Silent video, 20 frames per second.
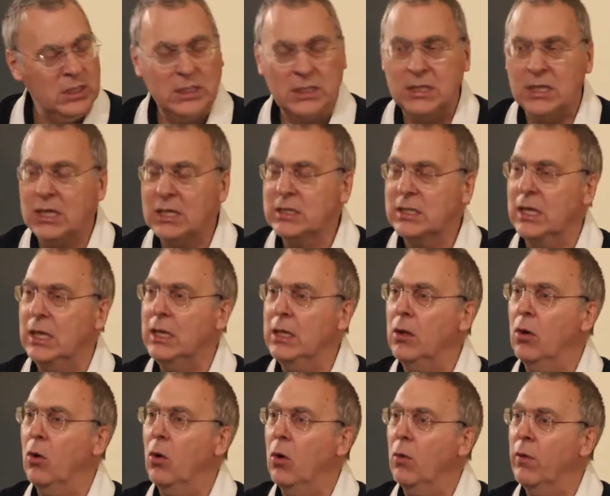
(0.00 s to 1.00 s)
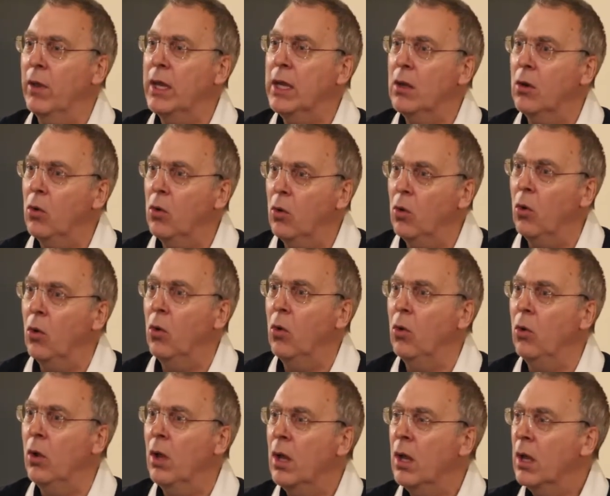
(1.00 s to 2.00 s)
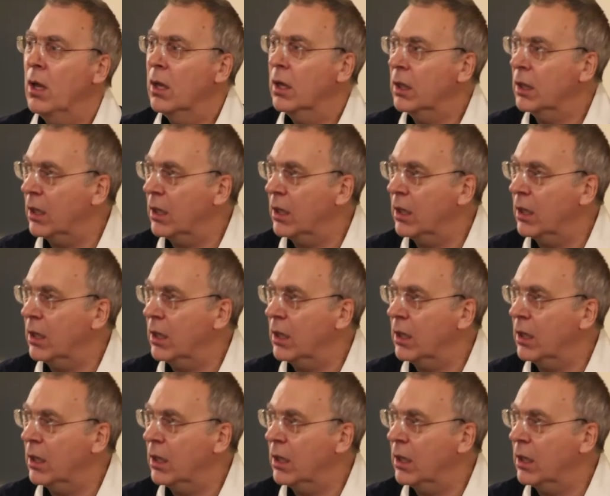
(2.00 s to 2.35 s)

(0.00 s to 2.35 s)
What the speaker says: he says they all